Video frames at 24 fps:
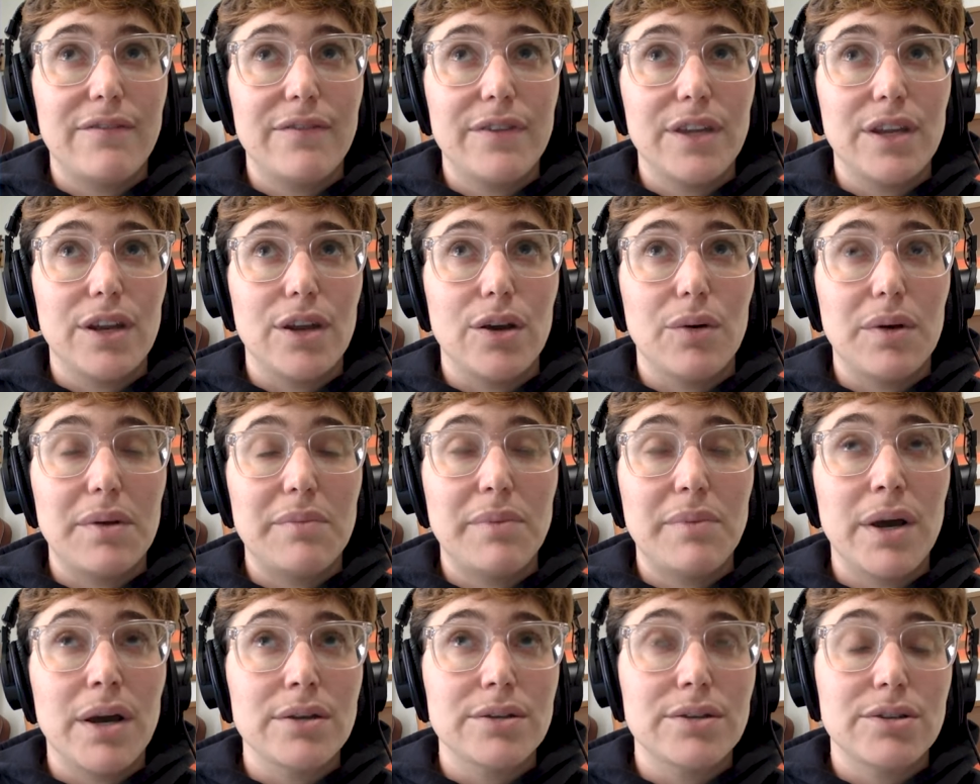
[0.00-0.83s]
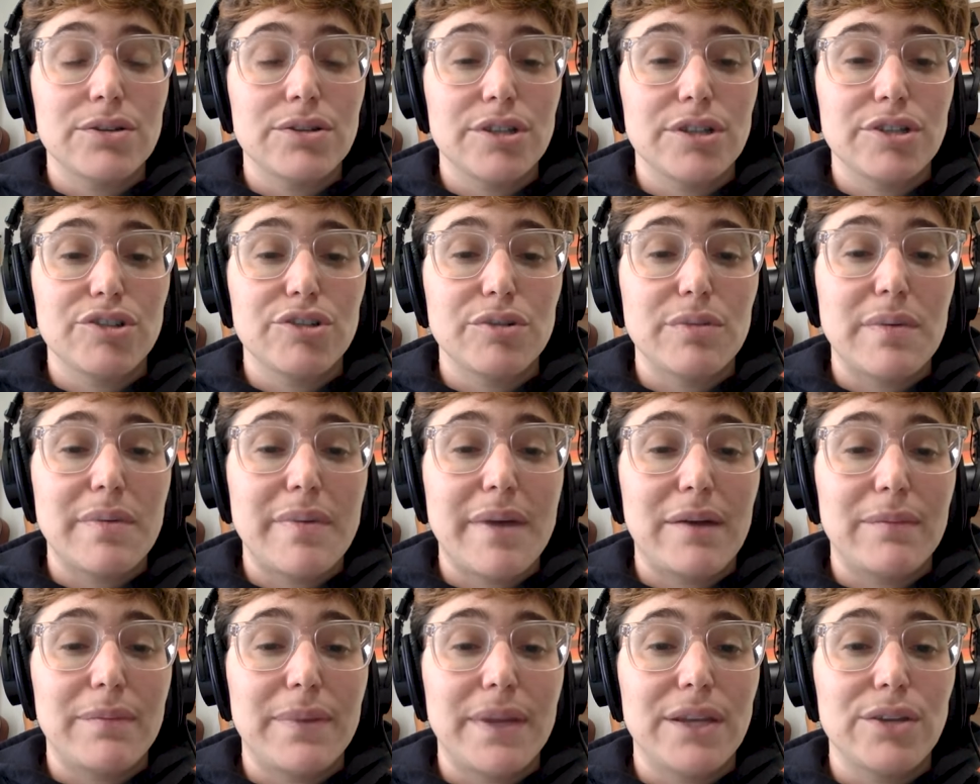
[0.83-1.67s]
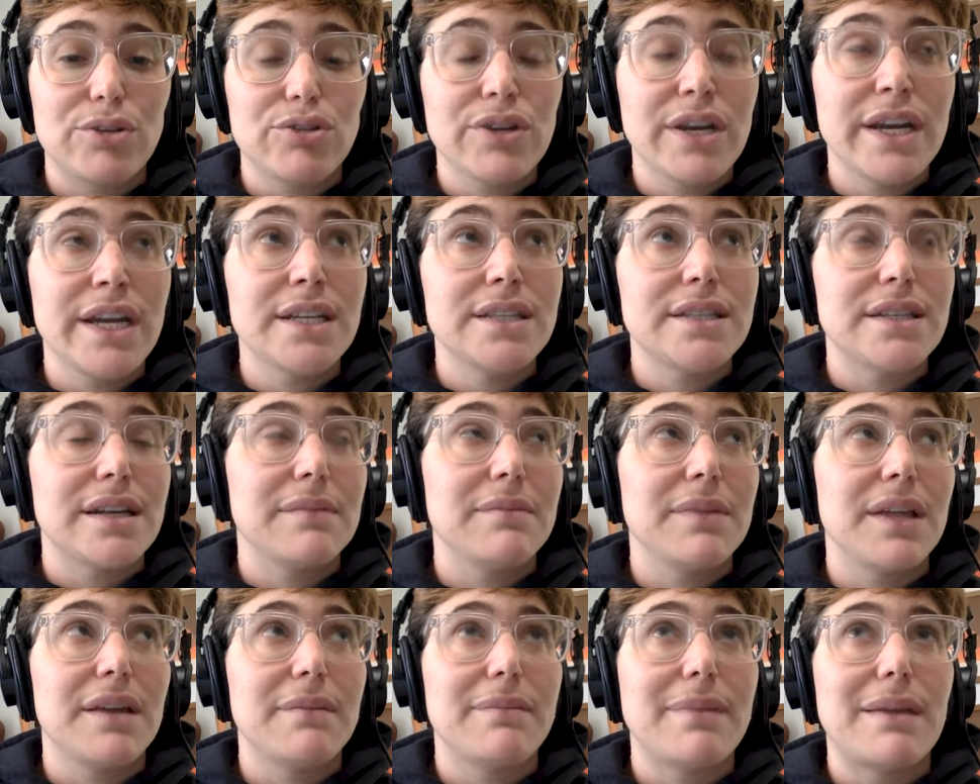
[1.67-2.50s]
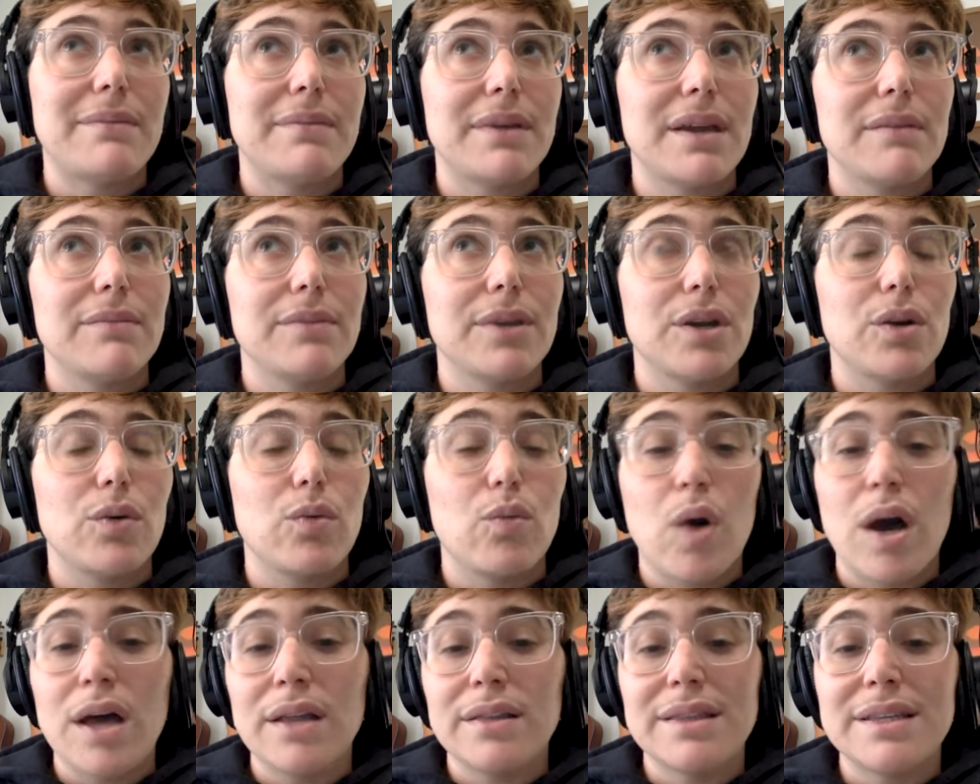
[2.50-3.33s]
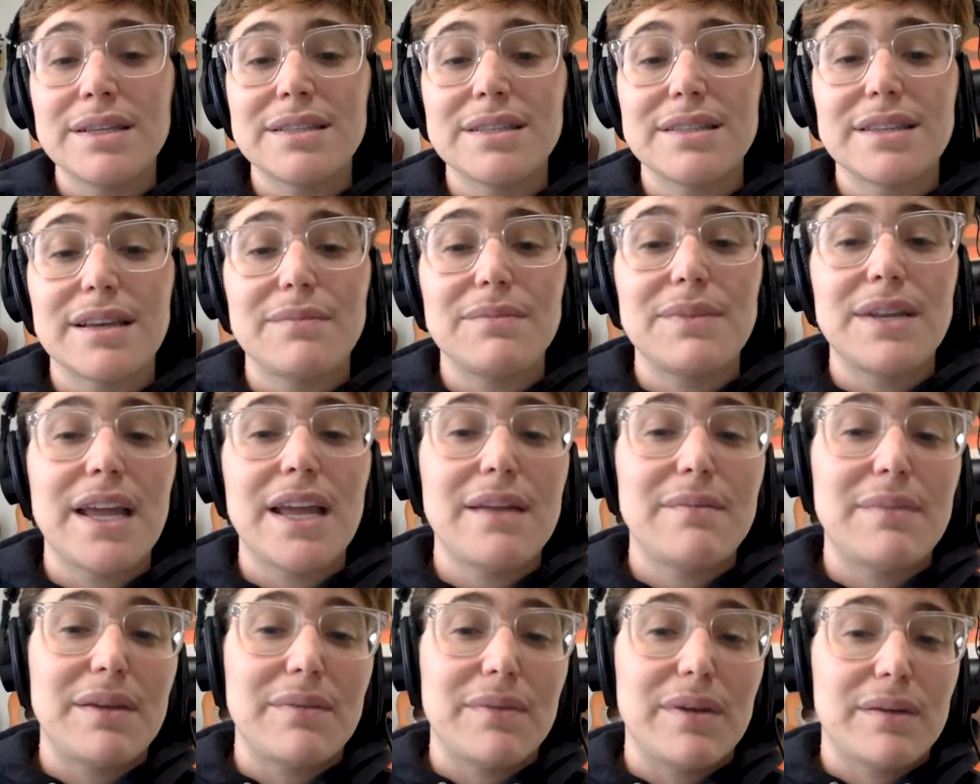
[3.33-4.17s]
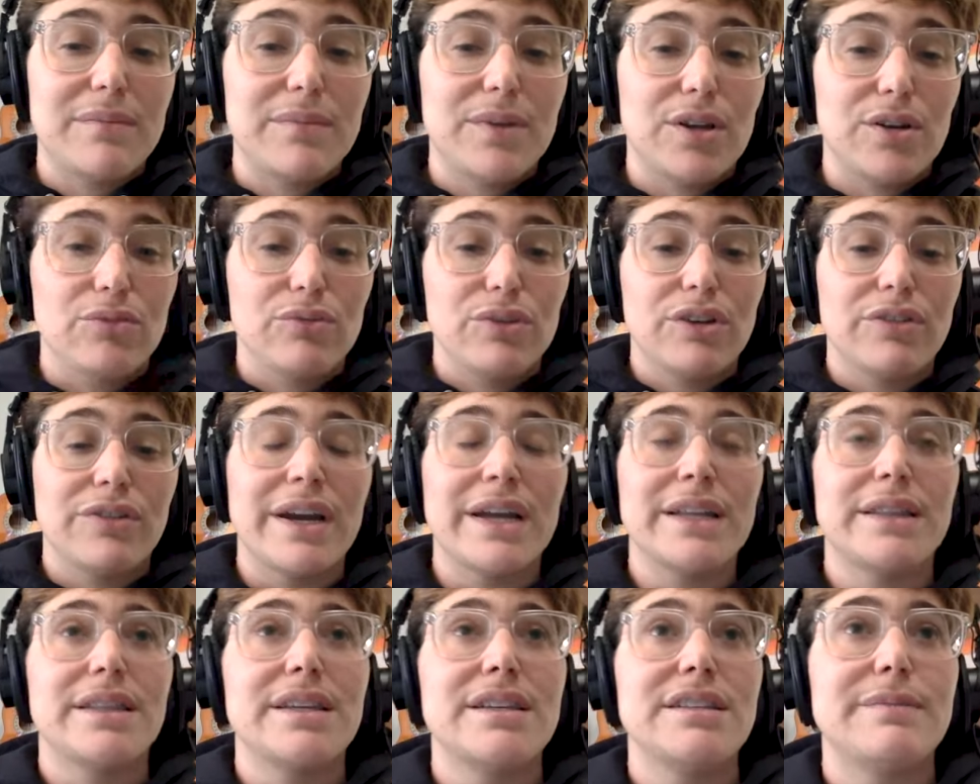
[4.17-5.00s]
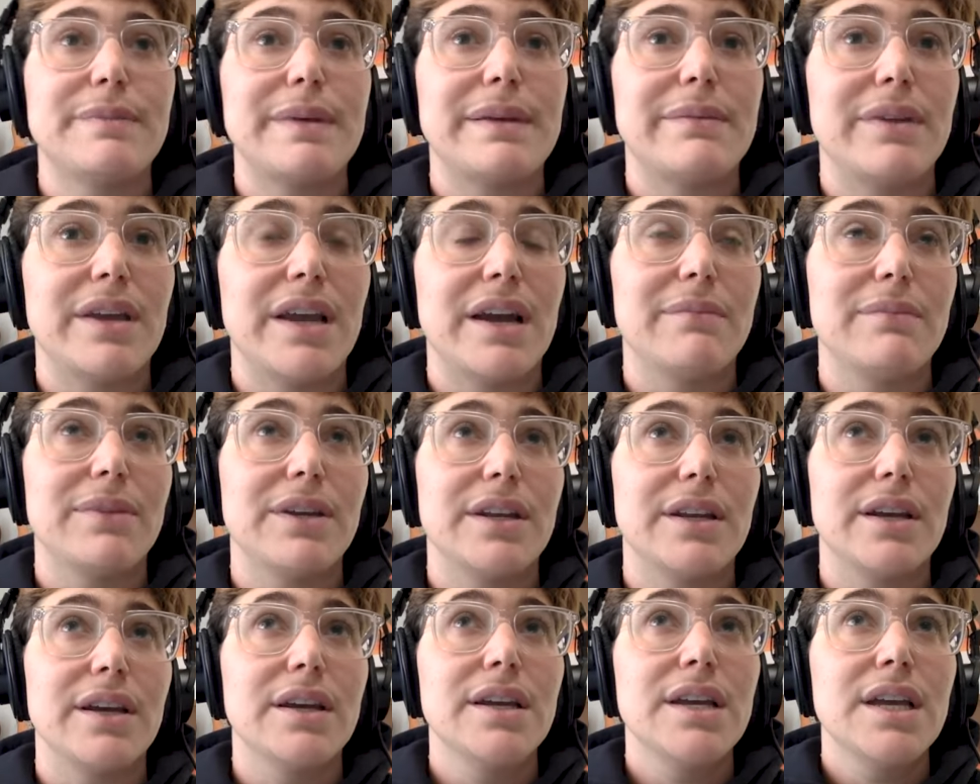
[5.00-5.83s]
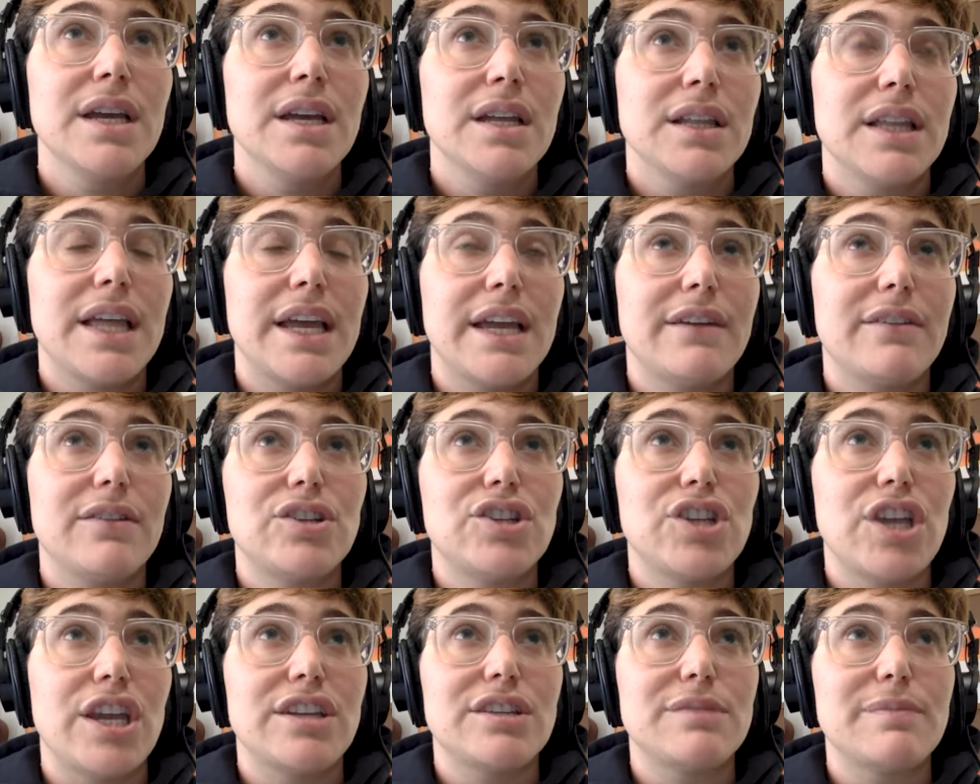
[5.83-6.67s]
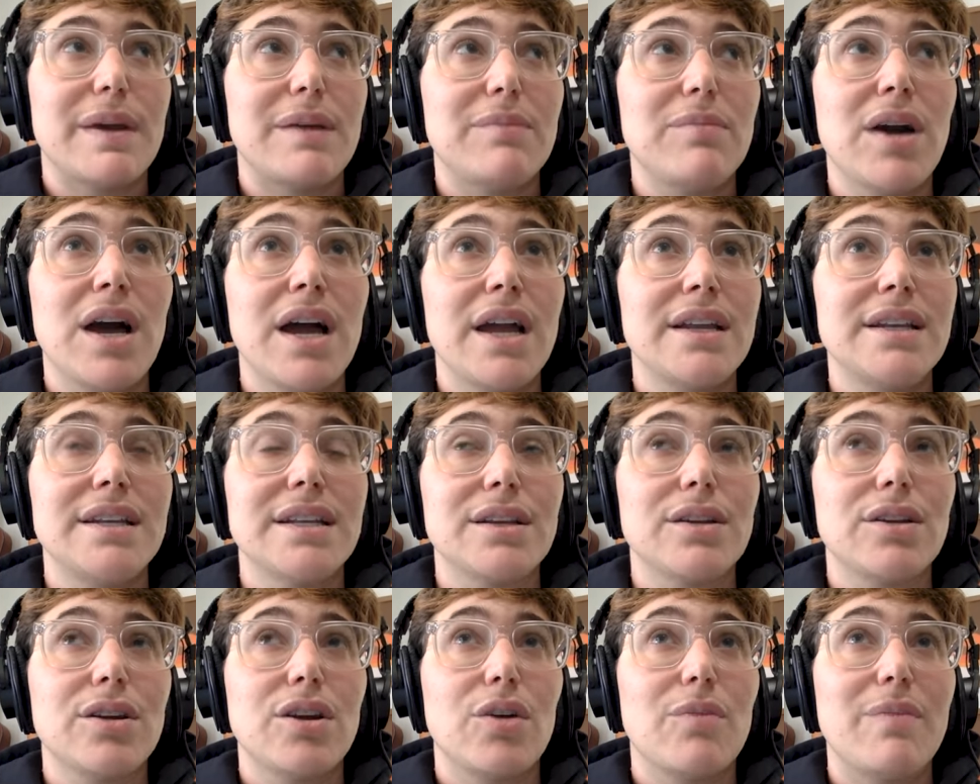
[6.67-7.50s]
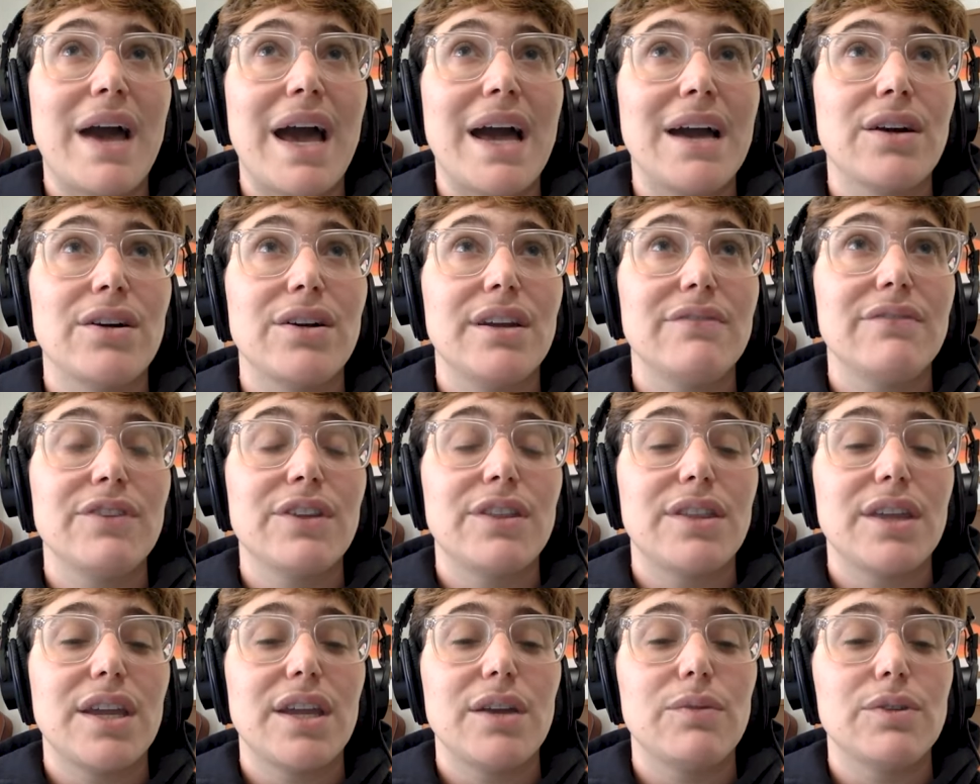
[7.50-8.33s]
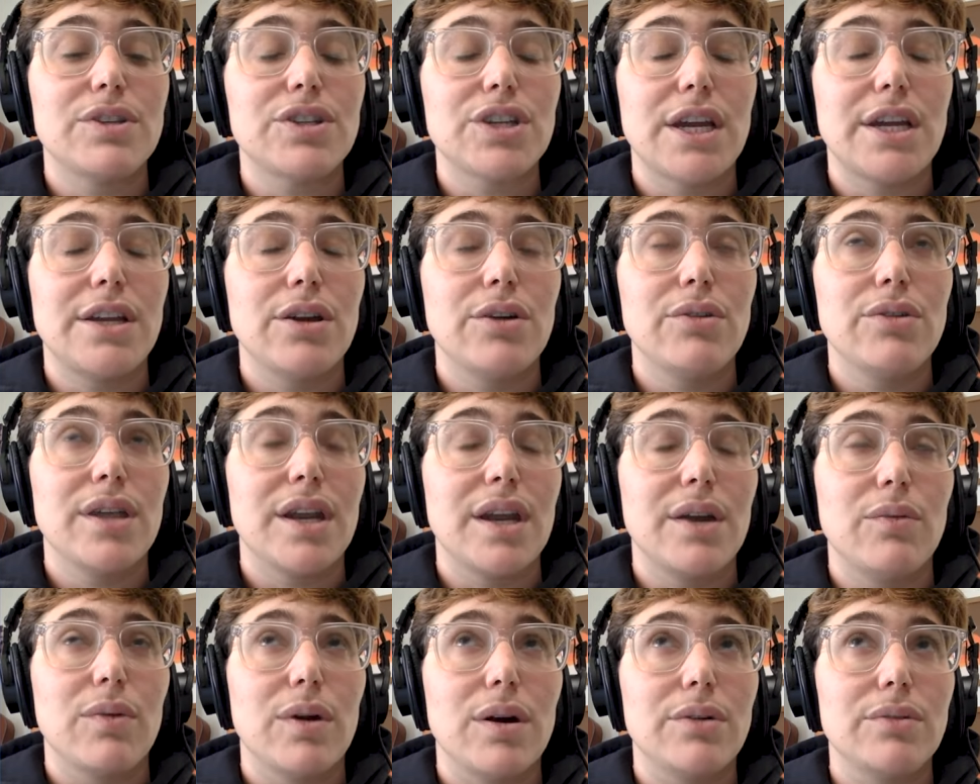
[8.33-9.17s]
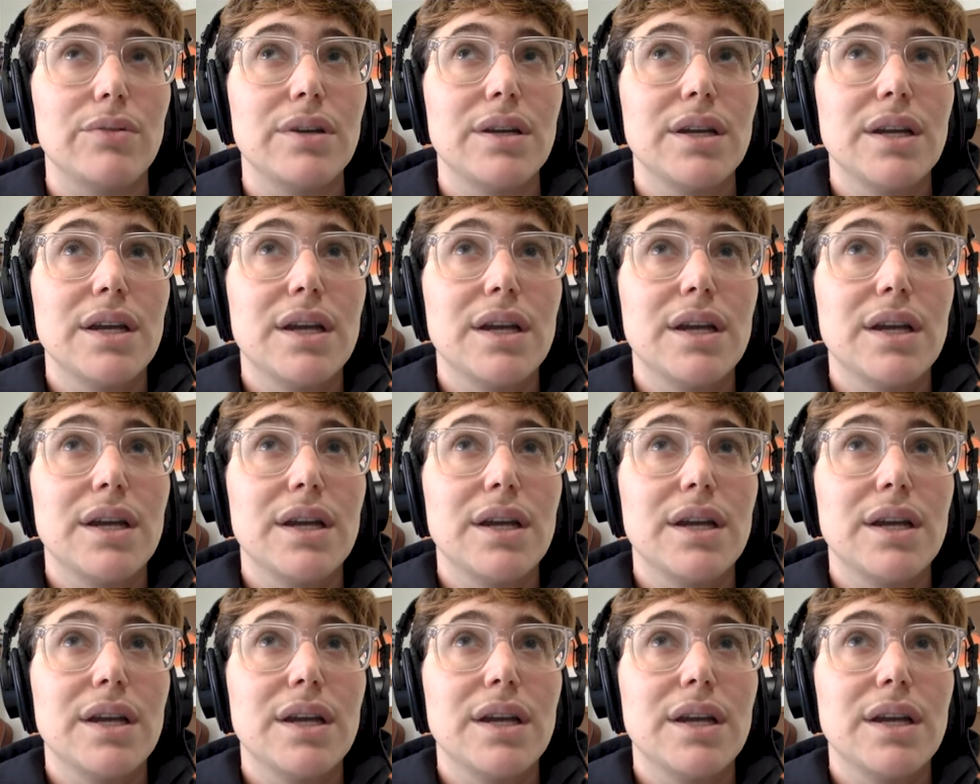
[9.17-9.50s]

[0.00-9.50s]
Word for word: you know, imposter syndrome about being trans, and I'm like, maybe I'm gonna want this someday, maybe I'm gonna regret this, maybe I'm gonna like change my mind and go back on everything, which I know that I won't.